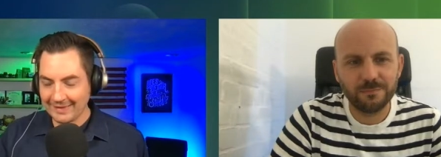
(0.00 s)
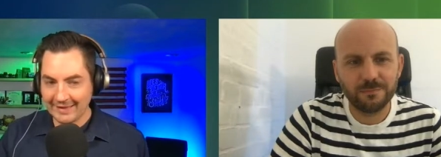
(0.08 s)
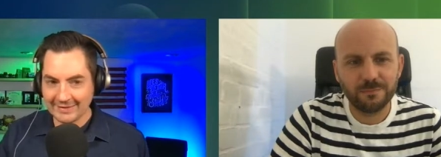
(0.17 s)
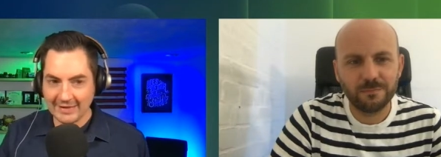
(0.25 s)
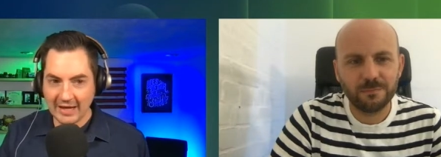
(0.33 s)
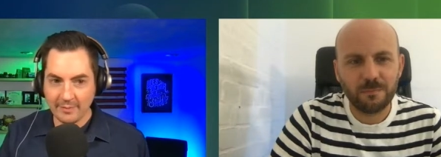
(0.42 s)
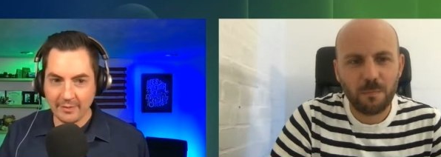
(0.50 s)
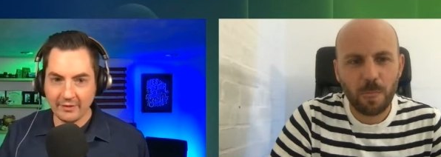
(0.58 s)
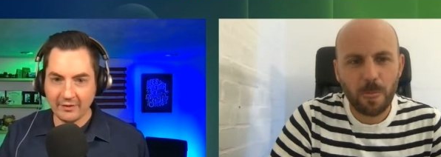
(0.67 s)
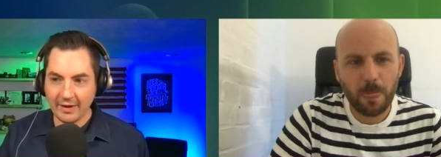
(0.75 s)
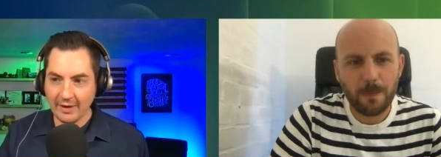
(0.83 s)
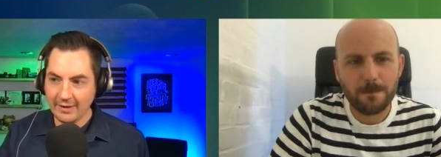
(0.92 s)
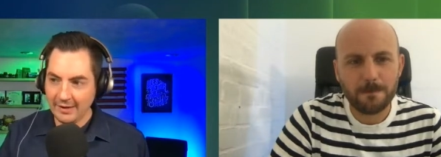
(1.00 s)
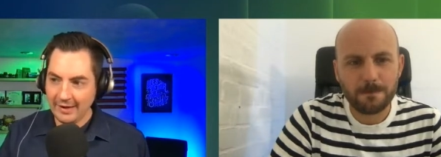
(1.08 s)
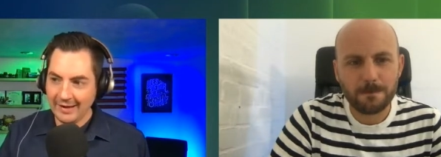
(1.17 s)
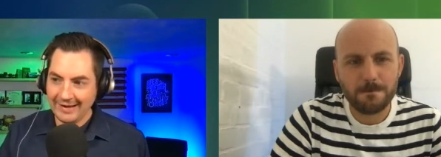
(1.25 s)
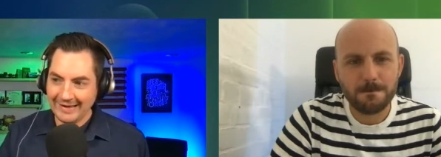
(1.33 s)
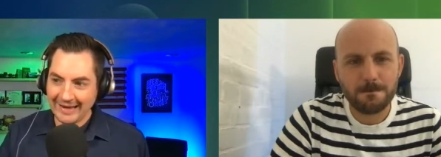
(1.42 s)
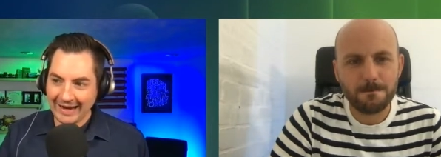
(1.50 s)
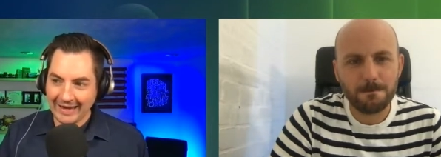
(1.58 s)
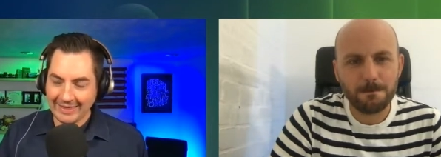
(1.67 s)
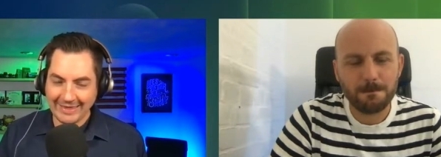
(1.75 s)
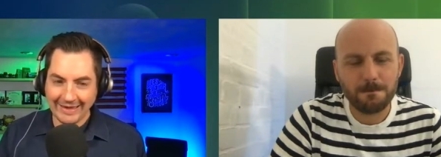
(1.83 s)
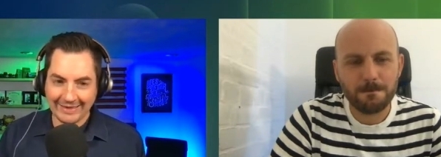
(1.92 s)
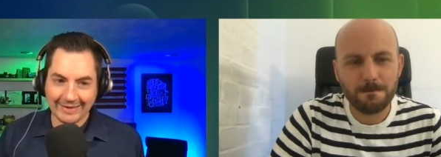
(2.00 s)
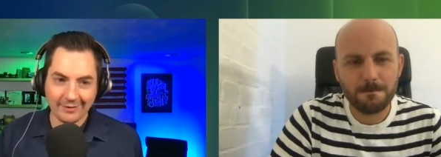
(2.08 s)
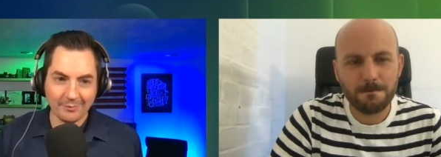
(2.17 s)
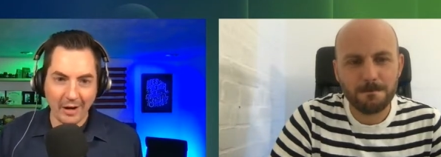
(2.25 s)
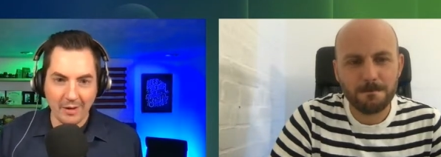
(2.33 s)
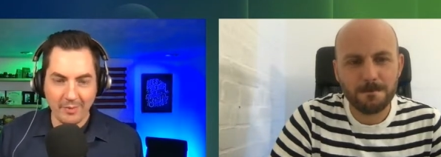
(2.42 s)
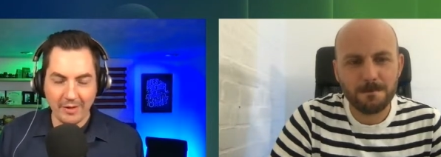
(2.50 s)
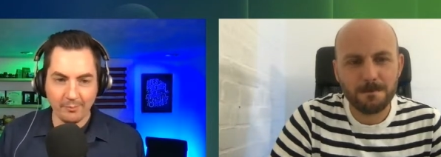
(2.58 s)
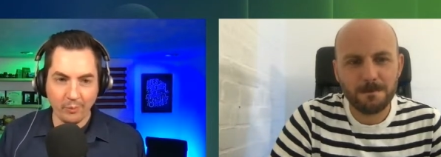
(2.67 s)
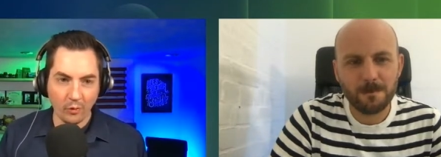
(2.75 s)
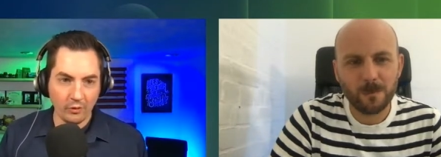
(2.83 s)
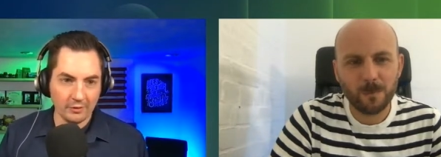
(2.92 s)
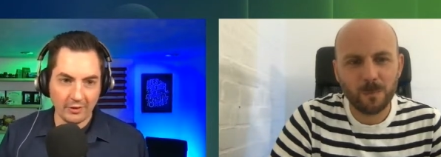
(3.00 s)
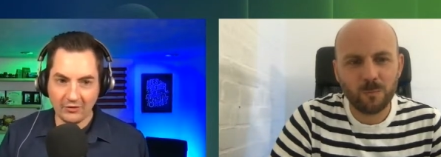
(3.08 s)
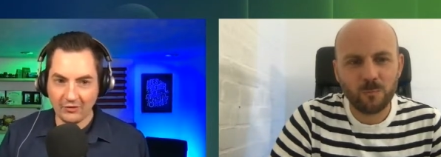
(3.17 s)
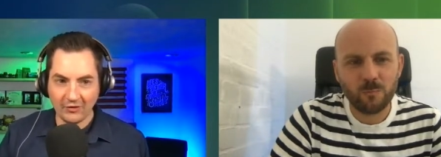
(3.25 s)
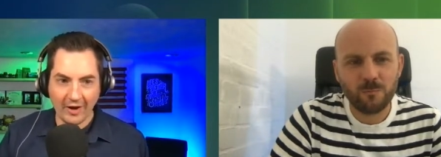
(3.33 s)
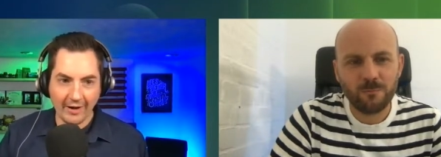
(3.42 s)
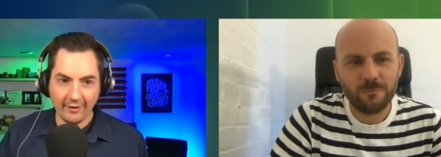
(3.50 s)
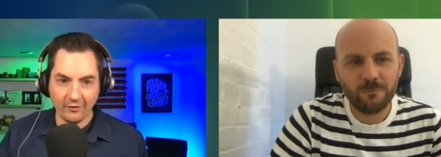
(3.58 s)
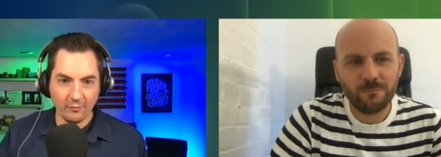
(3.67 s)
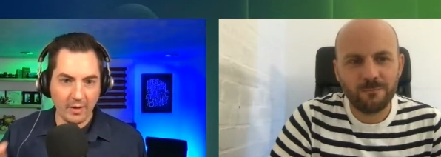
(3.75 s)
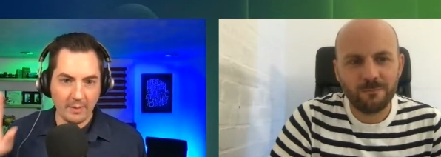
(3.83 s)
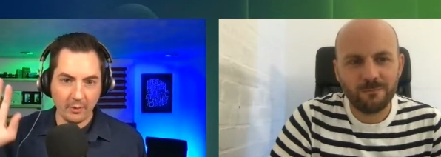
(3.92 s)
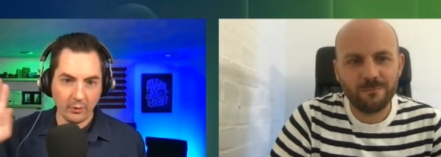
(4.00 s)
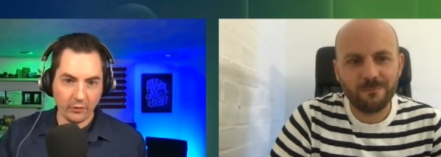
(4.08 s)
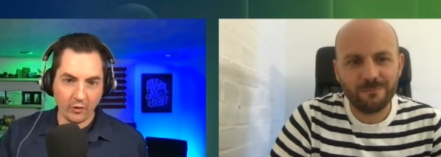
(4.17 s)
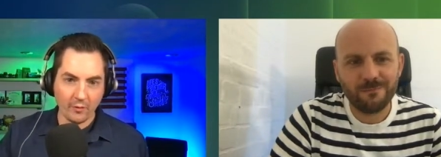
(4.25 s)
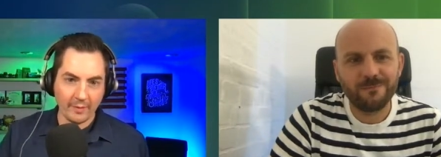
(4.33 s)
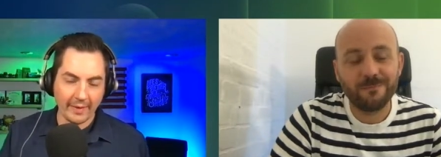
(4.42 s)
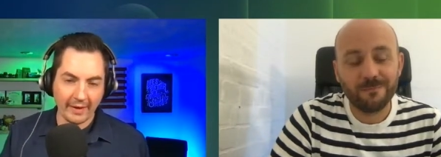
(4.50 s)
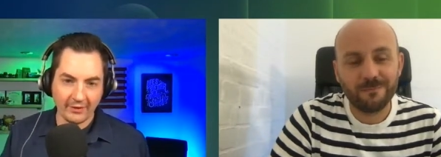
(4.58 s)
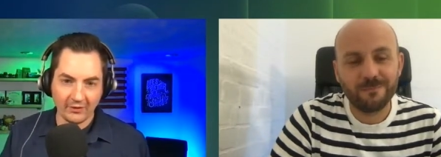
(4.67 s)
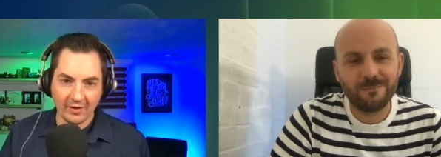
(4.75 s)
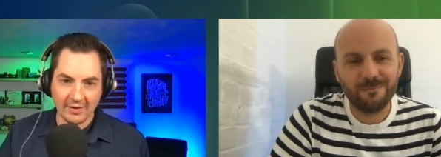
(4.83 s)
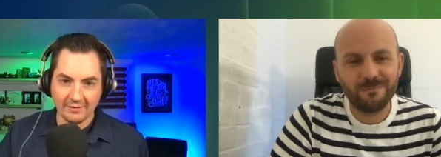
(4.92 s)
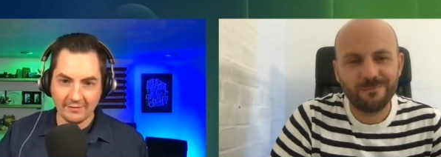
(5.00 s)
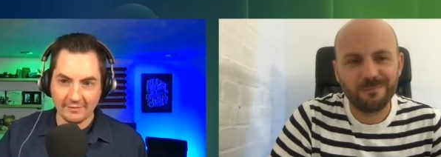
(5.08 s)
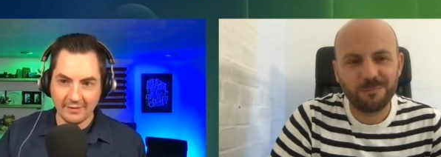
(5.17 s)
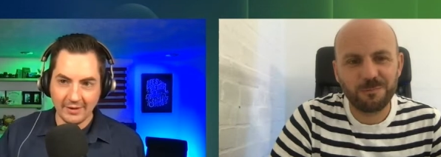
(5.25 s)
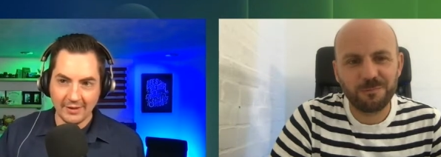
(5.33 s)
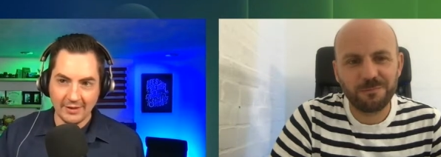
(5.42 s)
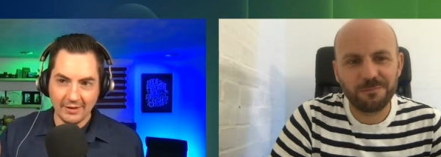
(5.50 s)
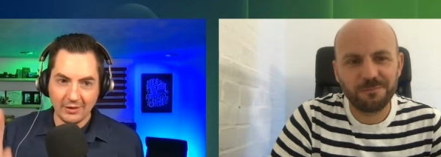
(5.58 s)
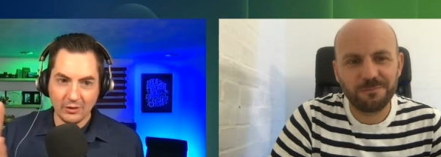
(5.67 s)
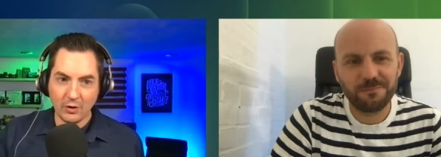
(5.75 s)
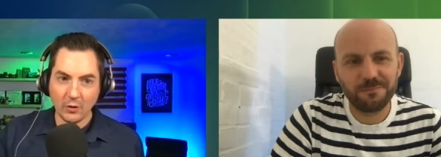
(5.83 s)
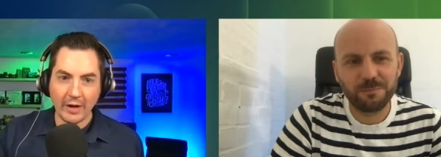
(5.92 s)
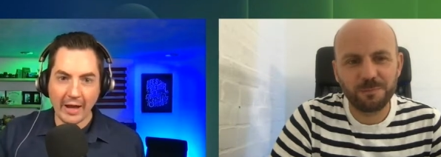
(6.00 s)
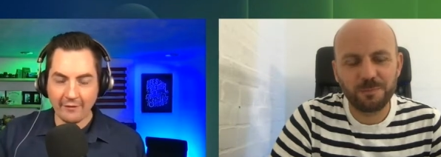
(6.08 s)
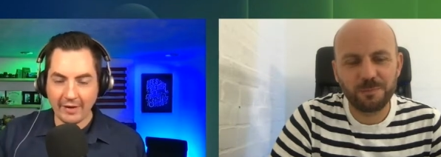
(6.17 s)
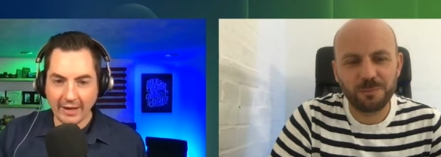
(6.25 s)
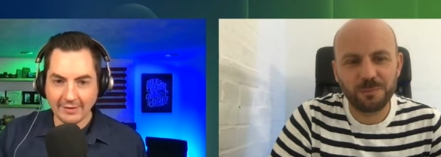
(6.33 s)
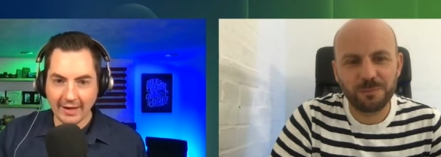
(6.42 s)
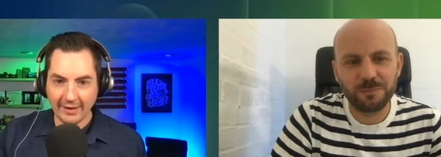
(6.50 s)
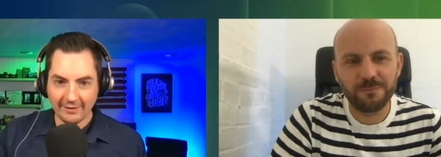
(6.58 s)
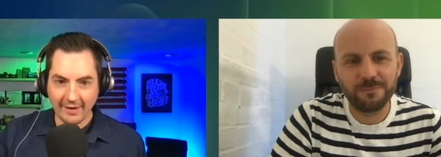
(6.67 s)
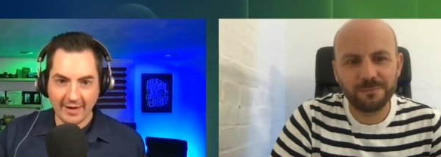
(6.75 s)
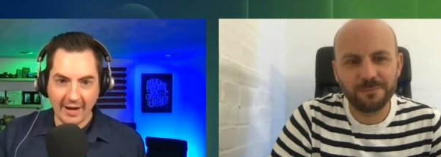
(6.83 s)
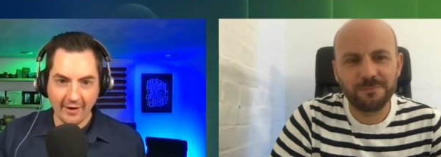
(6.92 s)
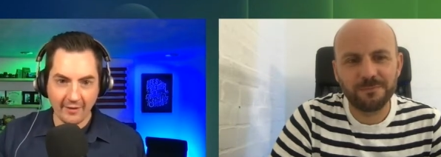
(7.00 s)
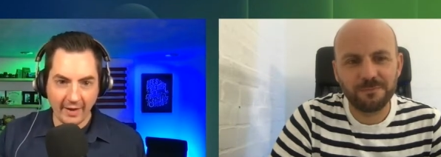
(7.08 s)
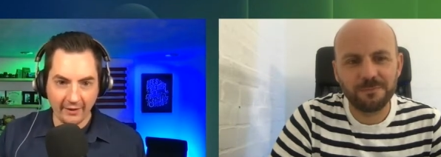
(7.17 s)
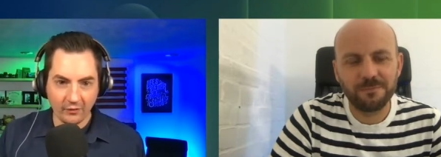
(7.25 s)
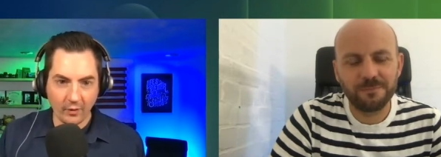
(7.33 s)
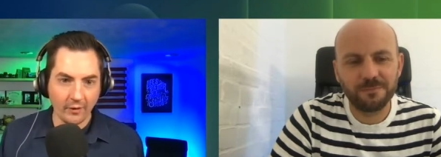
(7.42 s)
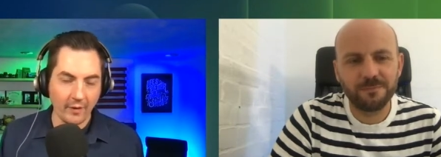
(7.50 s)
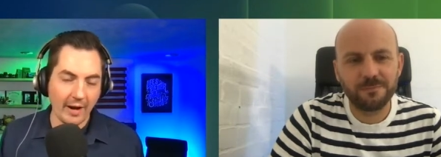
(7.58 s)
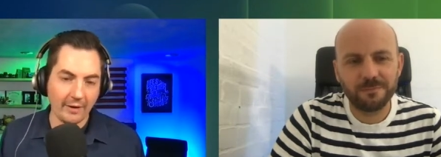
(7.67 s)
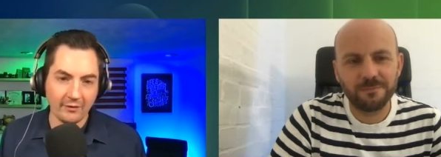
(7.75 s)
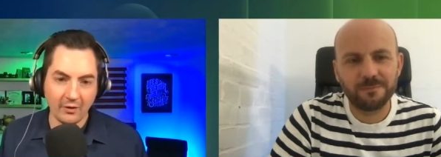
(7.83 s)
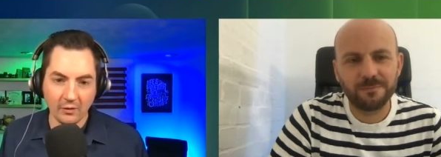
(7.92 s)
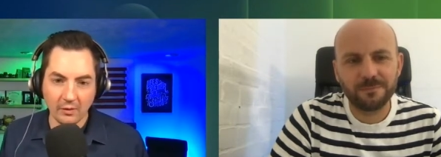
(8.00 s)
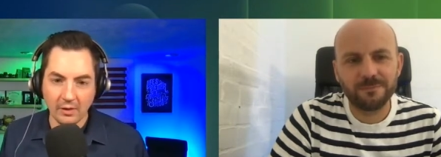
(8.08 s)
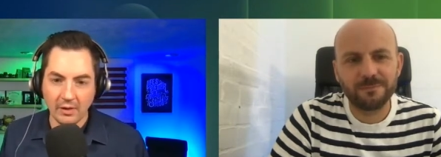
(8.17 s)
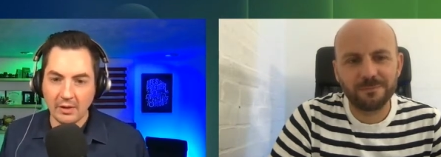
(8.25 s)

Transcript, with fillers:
Speaker 1: landscape and say, I think this might be important. Let's just hire some people, throw them in that seat, and you go navigate that and take care of that, so I don't have to.